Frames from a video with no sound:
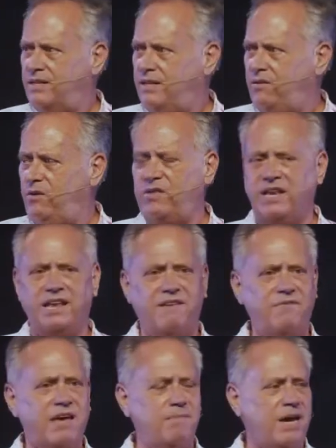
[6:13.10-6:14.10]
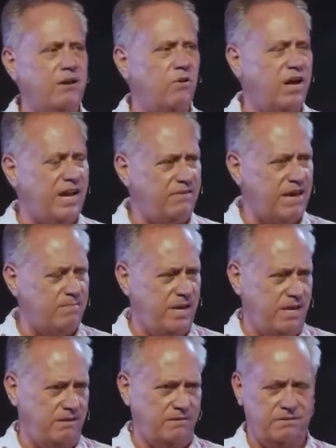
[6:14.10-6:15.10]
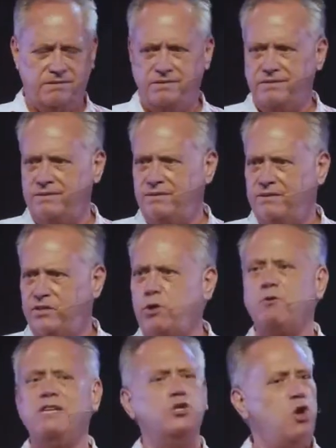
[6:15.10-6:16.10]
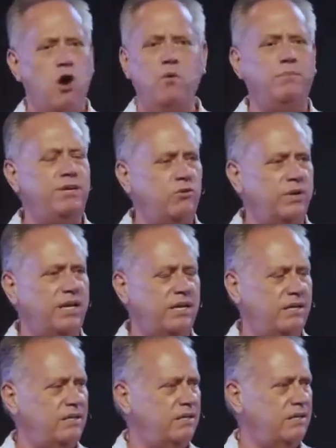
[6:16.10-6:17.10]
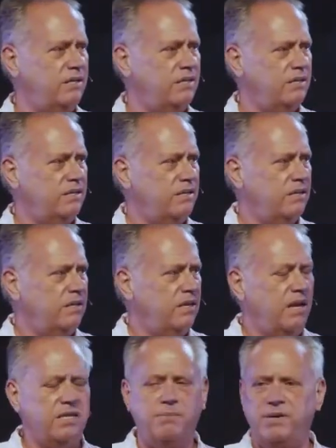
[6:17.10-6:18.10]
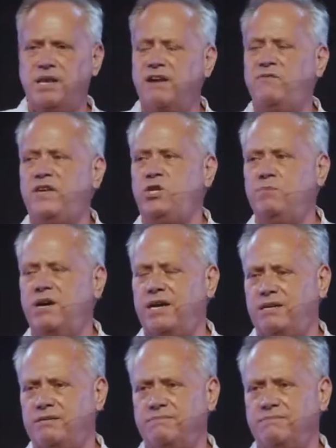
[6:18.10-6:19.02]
You either love that man or hate that man. There is no in between. It's a bit like Vegemite.